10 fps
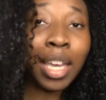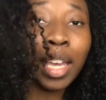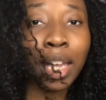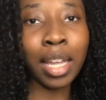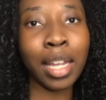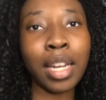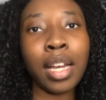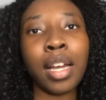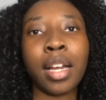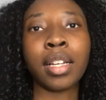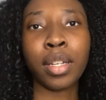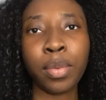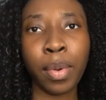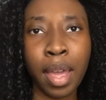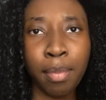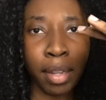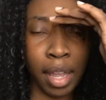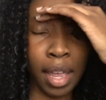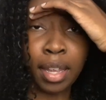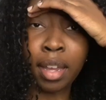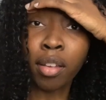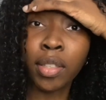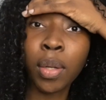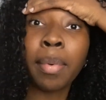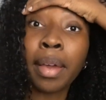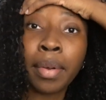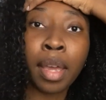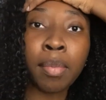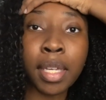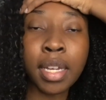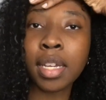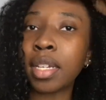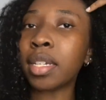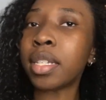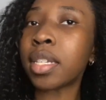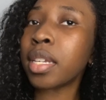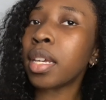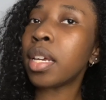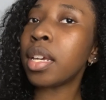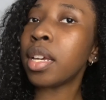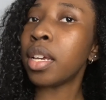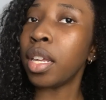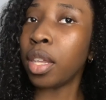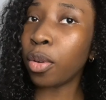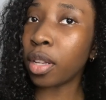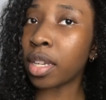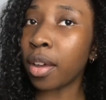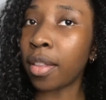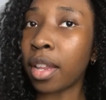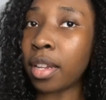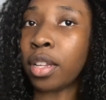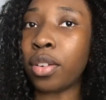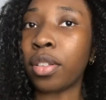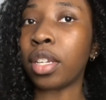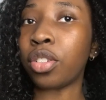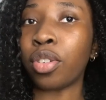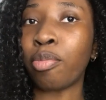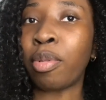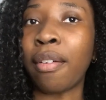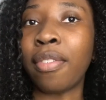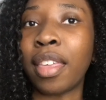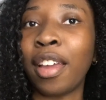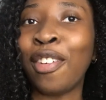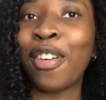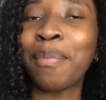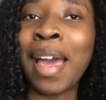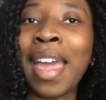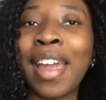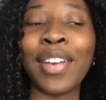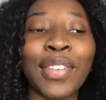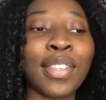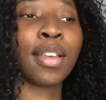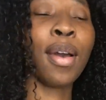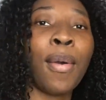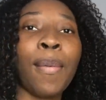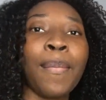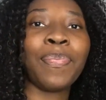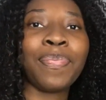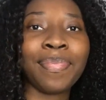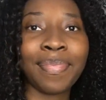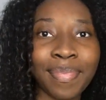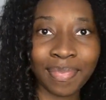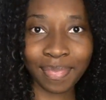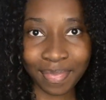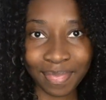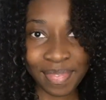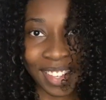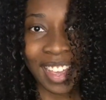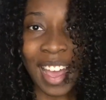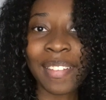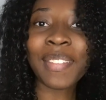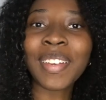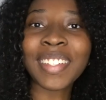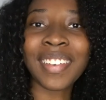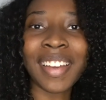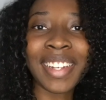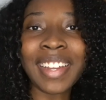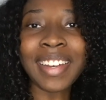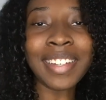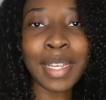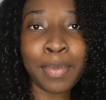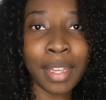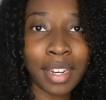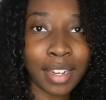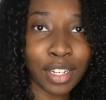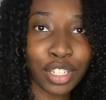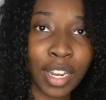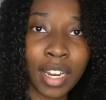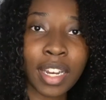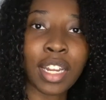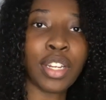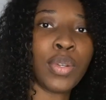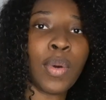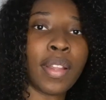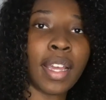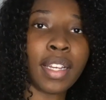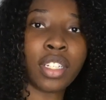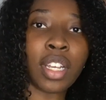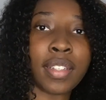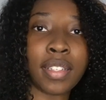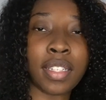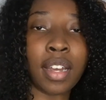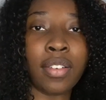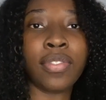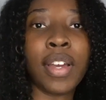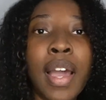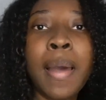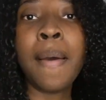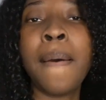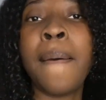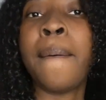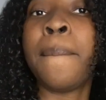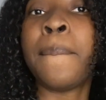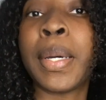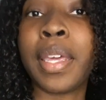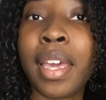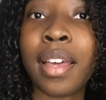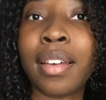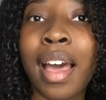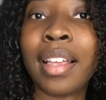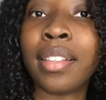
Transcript: in a good way, but like also a bad way, because you can tell that they literally stripped everything from my hair. So I'm going to go ahead and deep condition and do all that good jazzy stuff. But yeah, I